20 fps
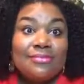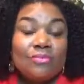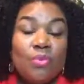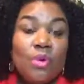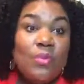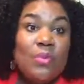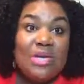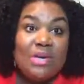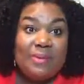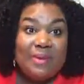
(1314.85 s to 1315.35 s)

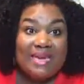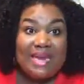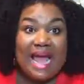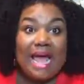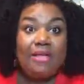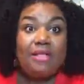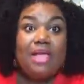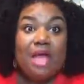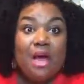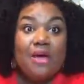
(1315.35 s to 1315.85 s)
we would have been
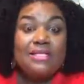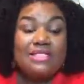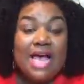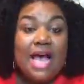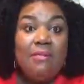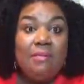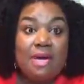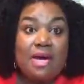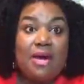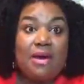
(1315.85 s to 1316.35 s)
out a long
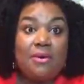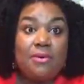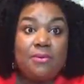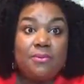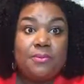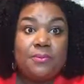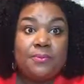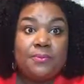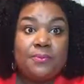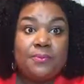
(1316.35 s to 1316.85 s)
time ago.
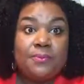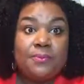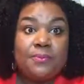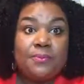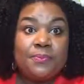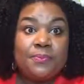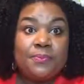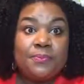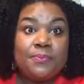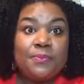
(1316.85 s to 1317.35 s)

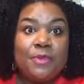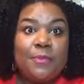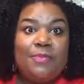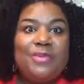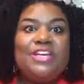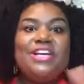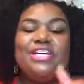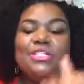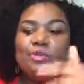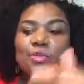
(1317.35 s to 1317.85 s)

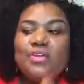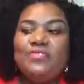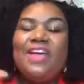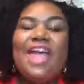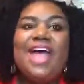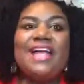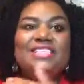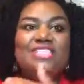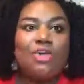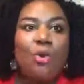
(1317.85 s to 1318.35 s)
Because we've
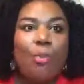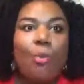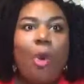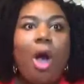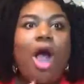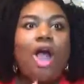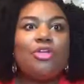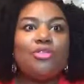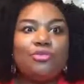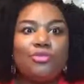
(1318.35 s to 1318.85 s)
had to
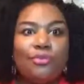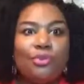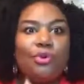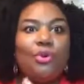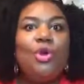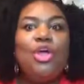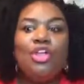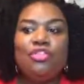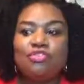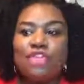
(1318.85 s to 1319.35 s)
walk
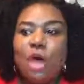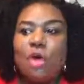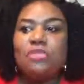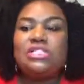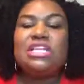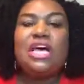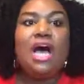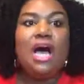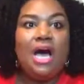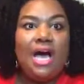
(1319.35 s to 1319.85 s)
through
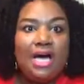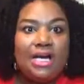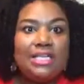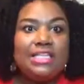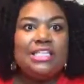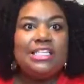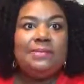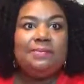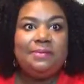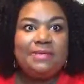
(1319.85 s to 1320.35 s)
those
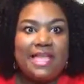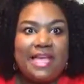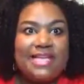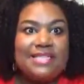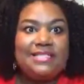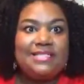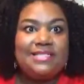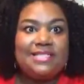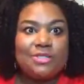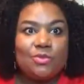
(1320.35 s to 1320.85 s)
ugly
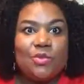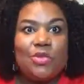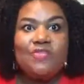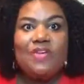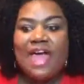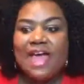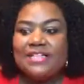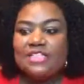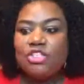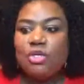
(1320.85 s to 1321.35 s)
places.
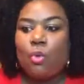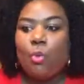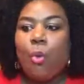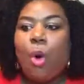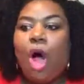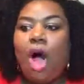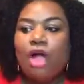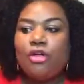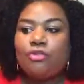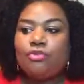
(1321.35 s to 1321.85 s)
We've had to
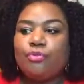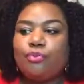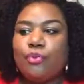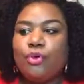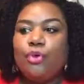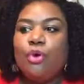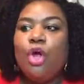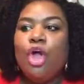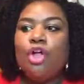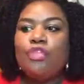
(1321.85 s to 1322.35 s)
walk
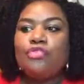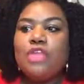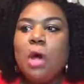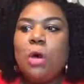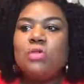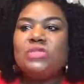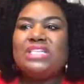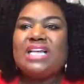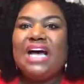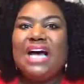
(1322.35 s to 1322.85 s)
through
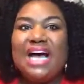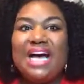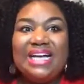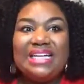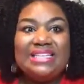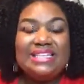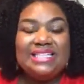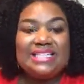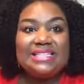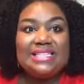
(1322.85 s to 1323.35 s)
those
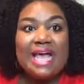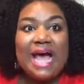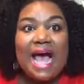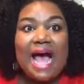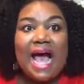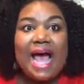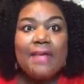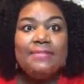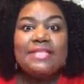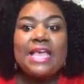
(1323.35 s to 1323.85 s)
ugly
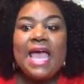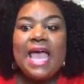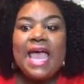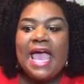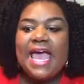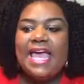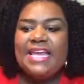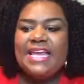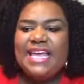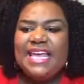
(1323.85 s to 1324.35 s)
times.
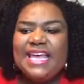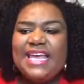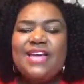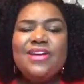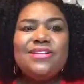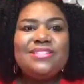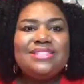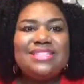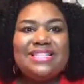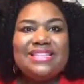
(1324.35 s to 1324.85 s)
And
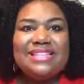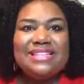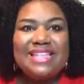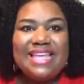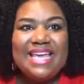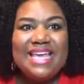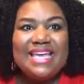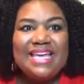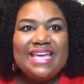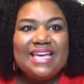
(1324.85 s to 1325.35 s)
here's the
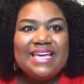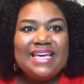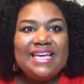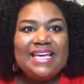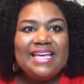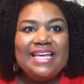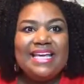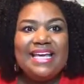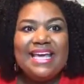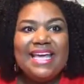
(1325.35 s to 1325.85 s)
thing.
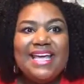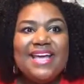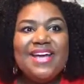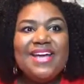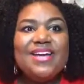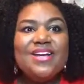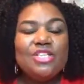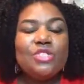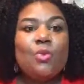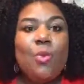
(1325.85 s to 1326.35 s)

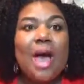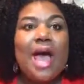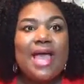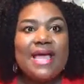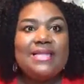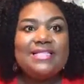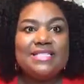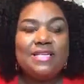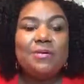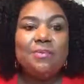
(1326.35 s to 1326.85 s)
Here's
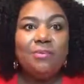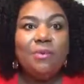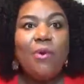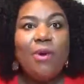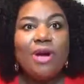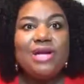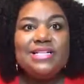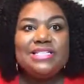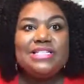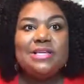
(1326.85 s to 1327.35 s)
why it's
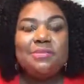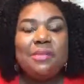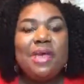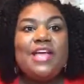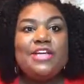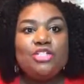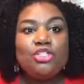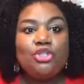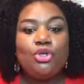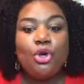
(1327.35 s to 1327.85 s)
important to
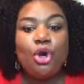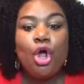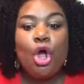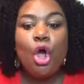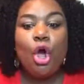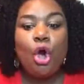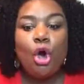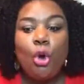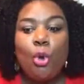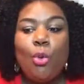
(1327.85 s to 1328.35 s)
make sure
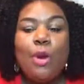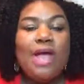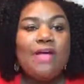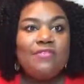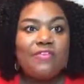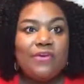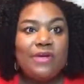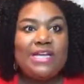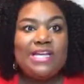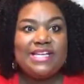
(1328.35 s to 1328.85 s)

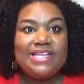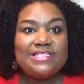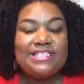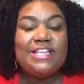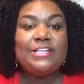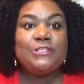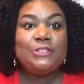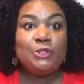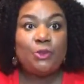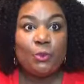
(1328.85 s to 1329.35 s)
whoever it is
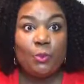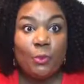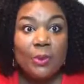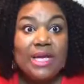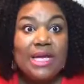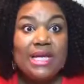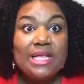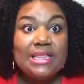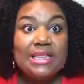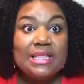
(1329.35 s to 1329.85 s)
that you're
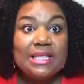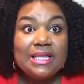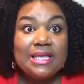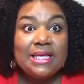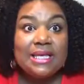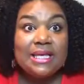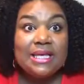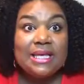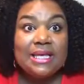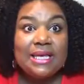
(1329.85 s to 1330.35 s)
with
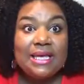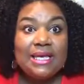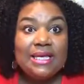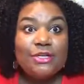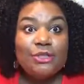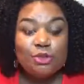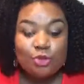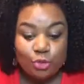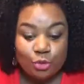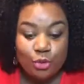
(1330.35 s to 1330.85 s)

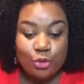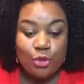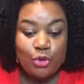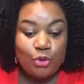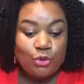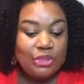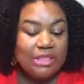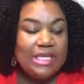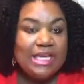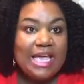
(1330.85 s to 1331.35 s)

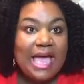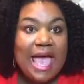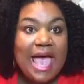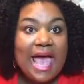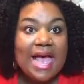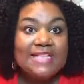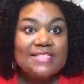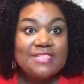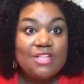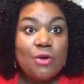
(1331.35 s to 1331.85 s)
truly
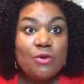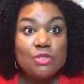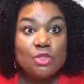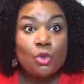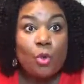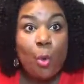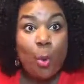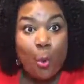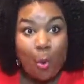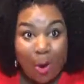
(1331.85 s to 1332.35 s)
has
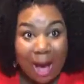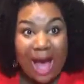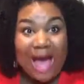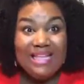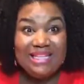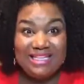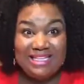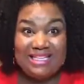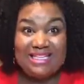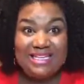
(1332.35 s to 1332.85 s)
those
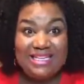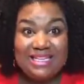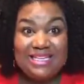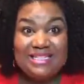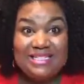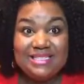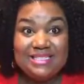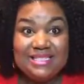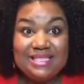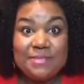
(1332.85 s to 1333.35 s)

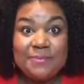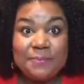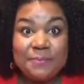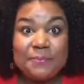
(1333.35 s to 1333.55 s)
qualities,